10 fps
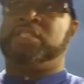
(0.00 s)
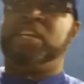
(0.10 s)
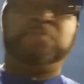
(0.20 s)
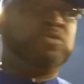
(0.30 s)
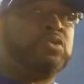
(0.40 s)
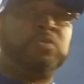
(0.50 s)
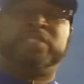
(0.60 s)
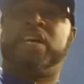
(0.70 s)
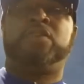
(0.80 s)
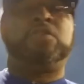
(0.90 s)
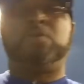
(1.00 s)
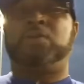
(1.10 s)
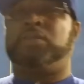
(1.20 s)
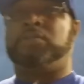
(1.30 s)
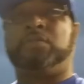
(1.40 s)
keep doing what y'all
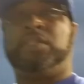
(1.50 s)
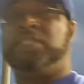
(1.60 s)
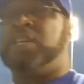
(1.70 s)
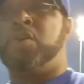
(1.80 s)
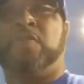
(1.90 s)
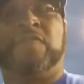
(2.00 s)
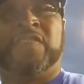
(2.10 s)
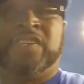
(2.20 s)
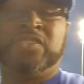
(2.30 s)
doing. Let's go on and finish